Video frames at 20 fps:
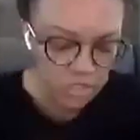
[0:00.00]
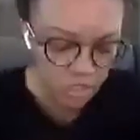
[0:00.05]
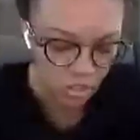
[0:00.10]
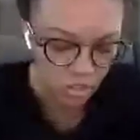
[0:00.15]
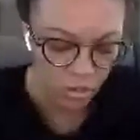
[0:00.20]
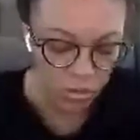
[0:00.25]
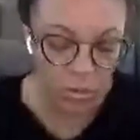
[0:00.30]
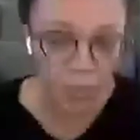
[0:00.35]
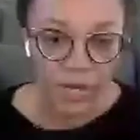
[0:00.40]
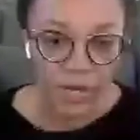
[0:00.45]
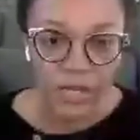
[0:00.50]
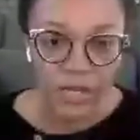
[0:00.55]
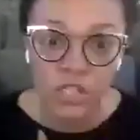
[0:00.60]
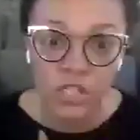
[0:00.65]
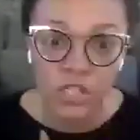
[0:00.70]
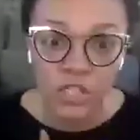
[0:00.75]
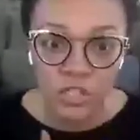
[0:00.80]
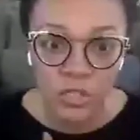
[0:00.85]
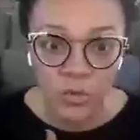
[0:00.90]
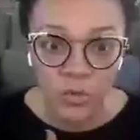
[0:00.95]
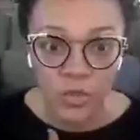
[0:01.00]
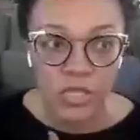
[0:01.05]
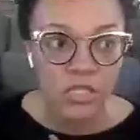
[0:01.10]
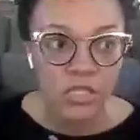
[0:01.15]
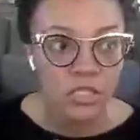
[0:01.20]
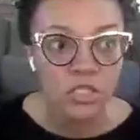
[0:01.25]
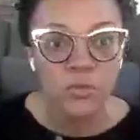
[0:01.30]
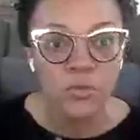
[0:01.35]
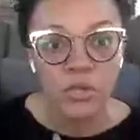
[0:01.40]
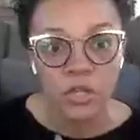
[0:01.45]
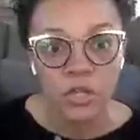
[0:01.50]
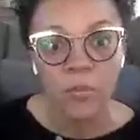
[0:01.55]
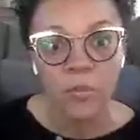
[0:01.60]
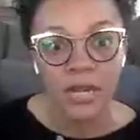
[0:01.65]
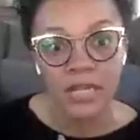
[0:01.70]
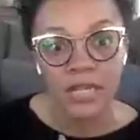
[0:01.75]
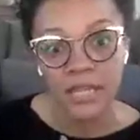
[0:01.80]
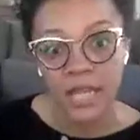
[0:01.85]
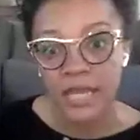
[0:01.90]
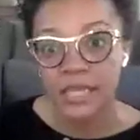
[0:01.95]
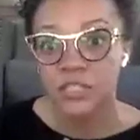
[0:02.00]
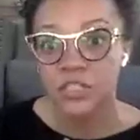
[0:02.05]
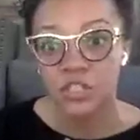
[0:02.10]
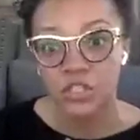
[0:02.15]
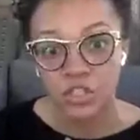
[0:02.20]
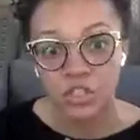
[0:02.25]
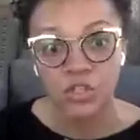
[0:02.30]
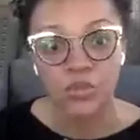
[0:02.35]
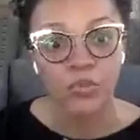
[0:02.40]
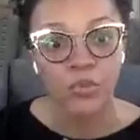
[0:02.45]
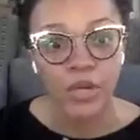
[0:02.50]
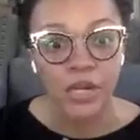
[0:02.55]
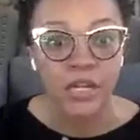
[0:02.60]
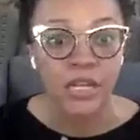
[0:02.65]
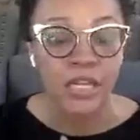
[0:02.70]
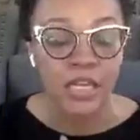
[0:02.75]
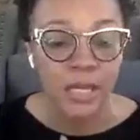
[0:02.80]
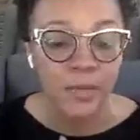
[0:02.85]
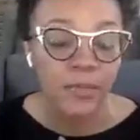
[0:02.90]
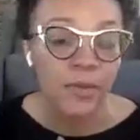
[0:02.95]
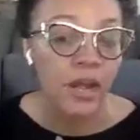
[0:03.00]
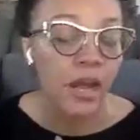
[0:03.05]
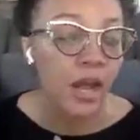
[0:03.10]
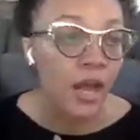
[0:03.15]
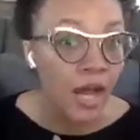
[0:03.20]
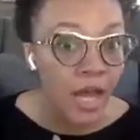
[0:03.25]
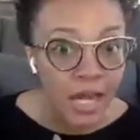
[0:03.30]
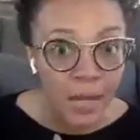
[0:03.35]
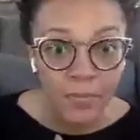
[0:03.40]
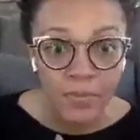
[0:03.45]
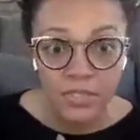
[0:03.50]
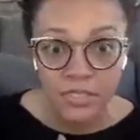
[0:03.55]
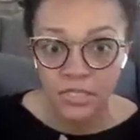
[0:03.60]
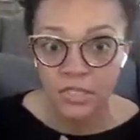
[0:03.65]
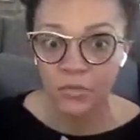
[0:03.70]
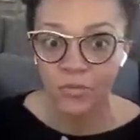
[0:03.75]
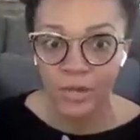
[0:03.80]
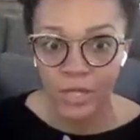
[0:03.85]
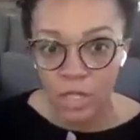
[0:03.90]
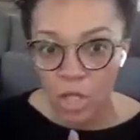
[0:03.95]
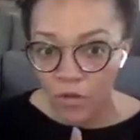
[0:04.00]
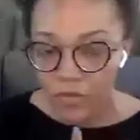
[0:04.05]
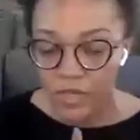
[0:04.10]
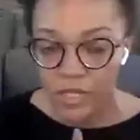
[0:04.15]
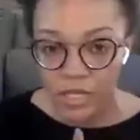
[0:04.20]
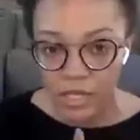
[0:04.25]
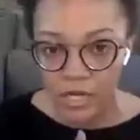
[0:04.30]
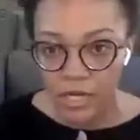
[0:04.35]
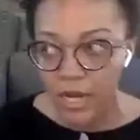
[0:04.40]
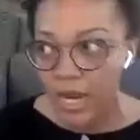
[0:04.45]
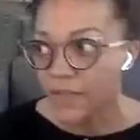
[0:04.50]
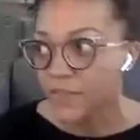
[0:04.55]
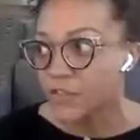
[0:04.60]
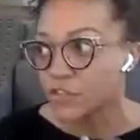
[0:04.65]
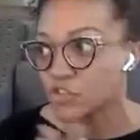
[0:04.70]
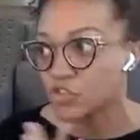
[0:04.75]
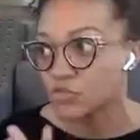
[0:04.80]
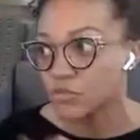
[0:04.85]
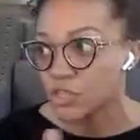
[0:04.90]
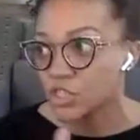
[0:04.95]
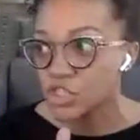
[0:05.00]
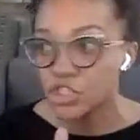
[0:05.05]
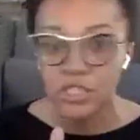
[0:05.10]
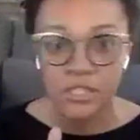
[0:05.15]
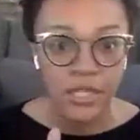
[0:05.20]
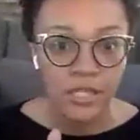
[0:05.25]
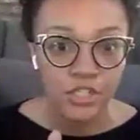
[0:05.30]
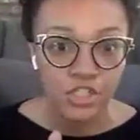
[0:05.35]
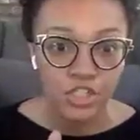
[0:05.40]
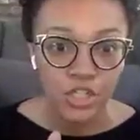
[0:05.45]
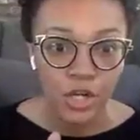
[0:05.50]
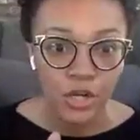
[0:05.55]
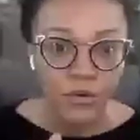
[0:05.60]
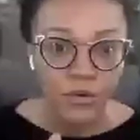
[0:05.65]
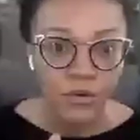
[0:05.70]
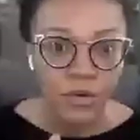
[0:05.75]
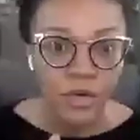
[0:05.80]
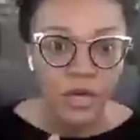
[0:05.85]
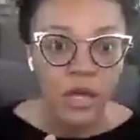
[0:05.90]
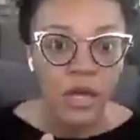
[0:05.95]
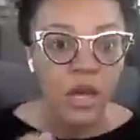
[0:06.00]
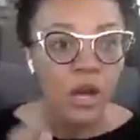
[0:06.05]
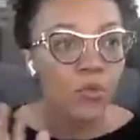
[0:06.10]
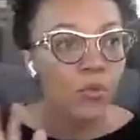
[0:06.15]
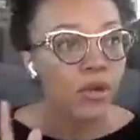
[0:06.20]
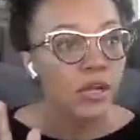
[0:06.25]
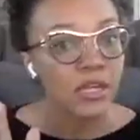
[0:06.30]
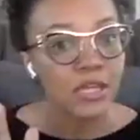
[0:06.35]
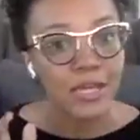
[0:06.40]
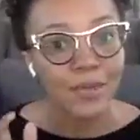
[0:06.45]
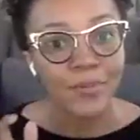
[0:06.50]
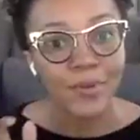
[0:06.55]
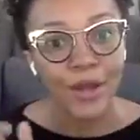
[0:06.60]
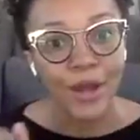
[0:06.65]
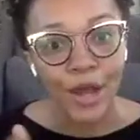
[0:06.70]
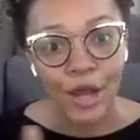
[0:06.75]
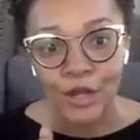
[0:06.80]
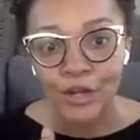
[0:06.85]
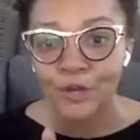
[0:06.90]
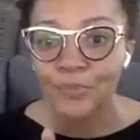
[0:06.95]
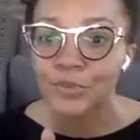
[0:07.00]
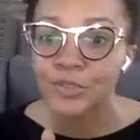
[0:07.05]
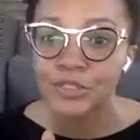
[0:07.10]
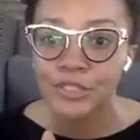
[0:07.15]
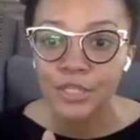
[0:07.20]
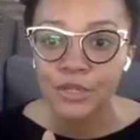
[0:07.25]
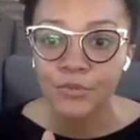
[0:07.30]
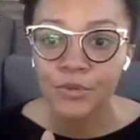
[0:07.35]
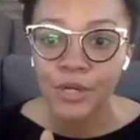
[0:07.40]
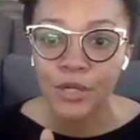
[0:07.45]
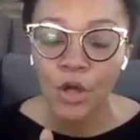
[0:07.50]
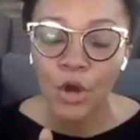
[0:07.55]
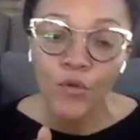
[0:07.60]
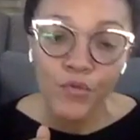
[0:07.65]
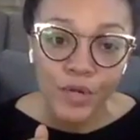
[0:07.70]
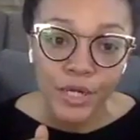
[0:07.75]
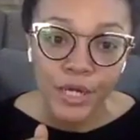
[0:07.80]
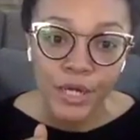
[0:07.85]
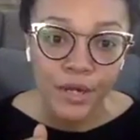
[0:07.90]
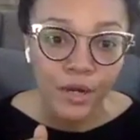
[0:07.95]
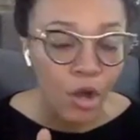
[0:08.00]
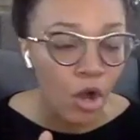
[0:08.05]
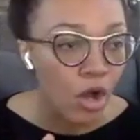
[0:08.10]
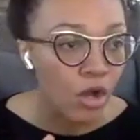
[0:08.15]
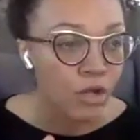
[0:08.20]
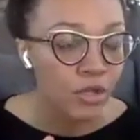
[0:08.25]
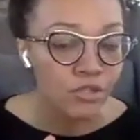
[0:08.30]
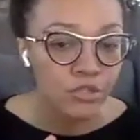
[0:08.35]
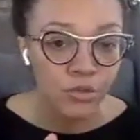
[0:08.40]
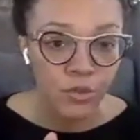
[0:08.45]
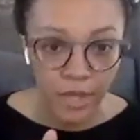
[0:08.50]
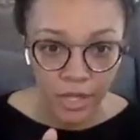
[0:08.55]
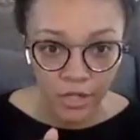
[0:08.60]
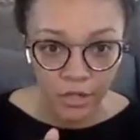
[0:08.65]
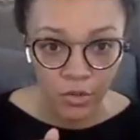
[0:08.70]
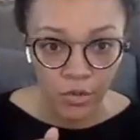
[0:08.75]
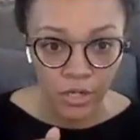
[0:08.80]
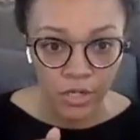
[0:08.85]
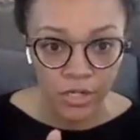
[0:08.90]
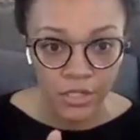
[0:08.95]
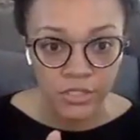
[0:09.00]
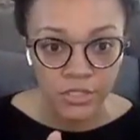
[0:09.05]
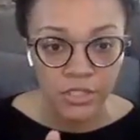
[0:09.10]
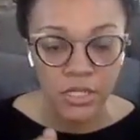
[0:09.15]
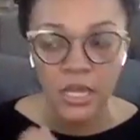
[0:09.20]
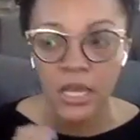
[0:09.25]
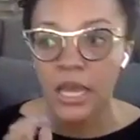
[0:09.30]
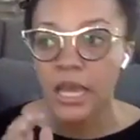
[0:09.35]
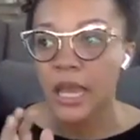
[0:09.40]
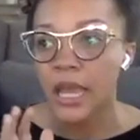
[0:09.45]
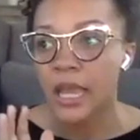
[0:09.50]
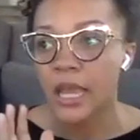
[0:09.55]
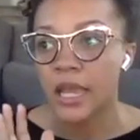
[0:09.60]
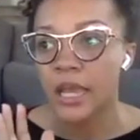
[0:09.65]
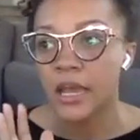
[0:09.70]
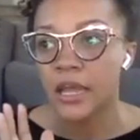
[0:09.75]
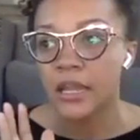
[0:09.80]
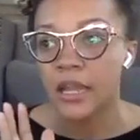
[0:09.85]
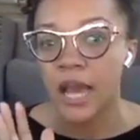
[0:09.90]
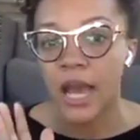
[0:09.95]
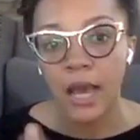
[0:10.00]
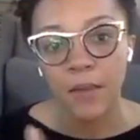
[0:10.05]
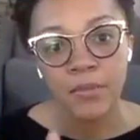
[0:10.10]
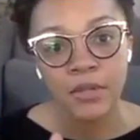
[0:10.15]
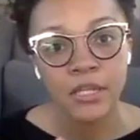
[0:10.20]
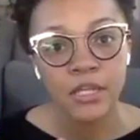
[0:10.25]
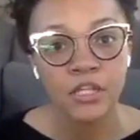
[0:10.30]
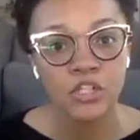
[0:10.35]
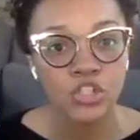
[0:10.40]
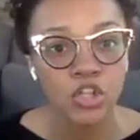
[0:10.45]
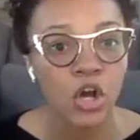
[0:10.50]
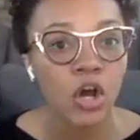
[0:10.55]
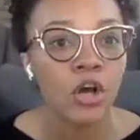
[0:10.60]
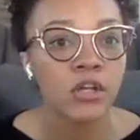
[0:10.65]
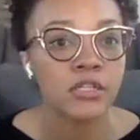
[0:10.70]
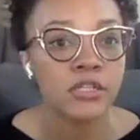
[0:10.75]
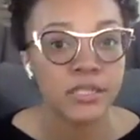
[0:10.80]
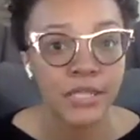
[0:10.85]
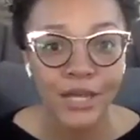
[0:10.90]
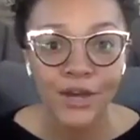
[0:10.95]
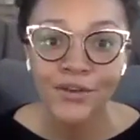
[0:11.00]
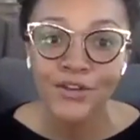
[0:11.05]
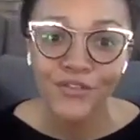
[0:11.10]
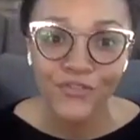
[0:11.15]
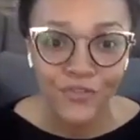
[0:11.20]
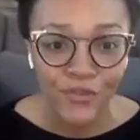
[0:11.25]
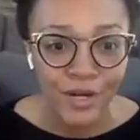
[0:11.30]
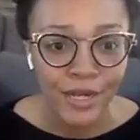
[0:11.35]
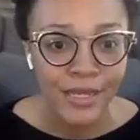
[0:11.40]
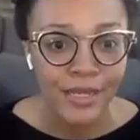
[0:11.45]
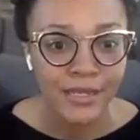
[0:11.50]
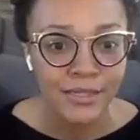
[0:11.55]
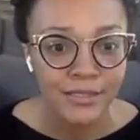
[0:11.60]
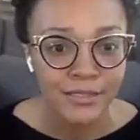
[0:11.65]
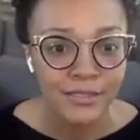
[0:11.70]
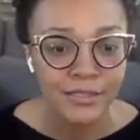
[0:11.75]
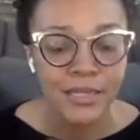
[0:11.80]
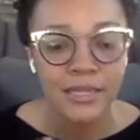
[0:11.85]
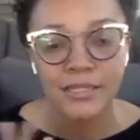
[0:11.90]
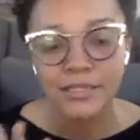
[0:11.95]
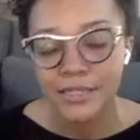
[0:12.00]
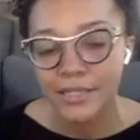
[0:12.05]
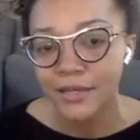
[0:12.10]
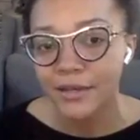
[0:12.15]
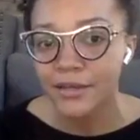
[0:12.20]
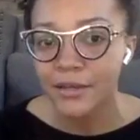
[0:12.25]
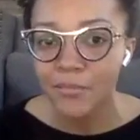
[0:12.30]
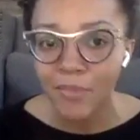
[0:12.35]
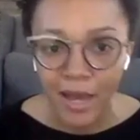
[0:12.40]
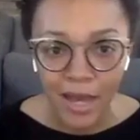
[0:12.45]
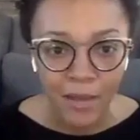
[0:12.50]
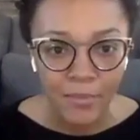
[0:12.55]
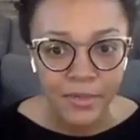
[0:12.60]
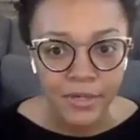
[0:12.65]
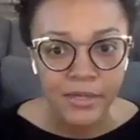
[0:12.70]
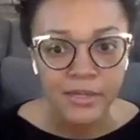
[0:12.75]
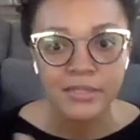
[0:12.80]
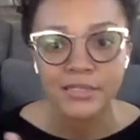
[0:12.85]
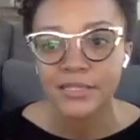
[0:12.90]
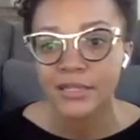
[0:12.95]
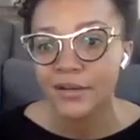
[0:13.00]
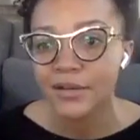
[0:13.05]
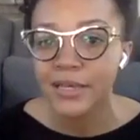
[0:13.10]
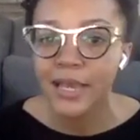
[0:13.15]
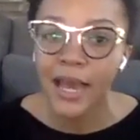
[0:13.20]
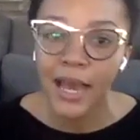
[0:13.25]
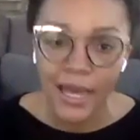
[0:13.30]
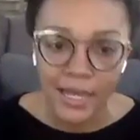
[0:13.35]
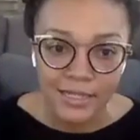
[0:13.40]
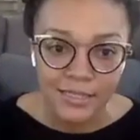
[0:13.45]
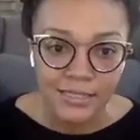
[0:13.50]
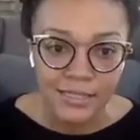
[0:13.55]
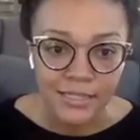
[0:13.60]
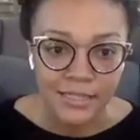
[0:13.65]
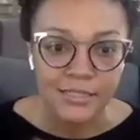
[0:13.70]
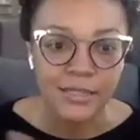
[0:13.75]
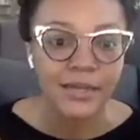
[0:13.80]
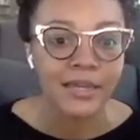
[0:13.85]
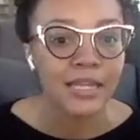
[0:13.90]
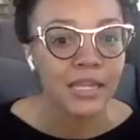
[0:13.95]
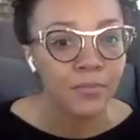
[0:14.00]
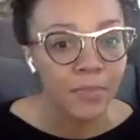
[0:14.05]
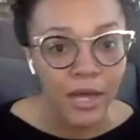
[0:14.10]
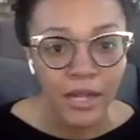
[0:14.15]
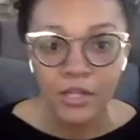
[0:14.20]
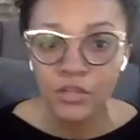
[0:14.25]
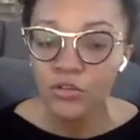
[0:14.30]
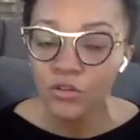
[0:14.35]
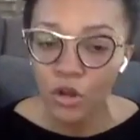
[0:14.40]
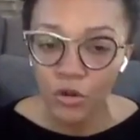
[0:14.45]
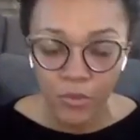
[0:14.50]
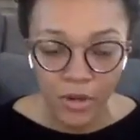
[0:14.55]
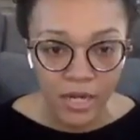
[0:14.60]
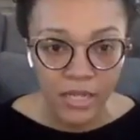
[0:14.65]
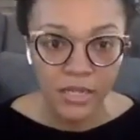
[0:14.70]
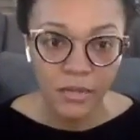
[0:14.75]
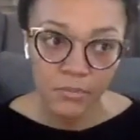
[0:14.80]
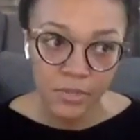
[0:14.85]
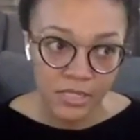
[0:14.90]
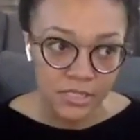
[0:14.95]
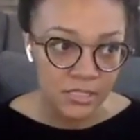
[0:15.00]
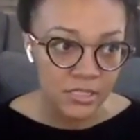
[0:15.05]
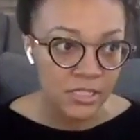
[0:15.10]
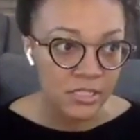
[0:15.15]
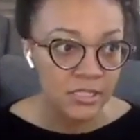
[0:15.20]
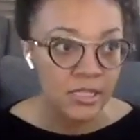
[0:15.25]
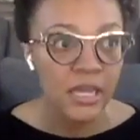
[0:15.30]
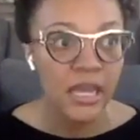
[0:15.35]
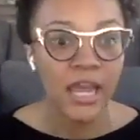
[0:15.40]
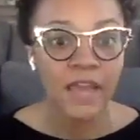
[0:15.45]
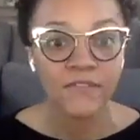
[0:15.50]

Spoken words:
So you know what we're going to do? We're going to do what nobody likes to do. We're going to keep it 100% real over here at the Jerisha Said Show. We're going to keep it 100% real over here at Hawk Hustle headquarters. And I'm going to need y'all to tell your friends, tell your mama, tell your auntie, tell anybody you know running a business.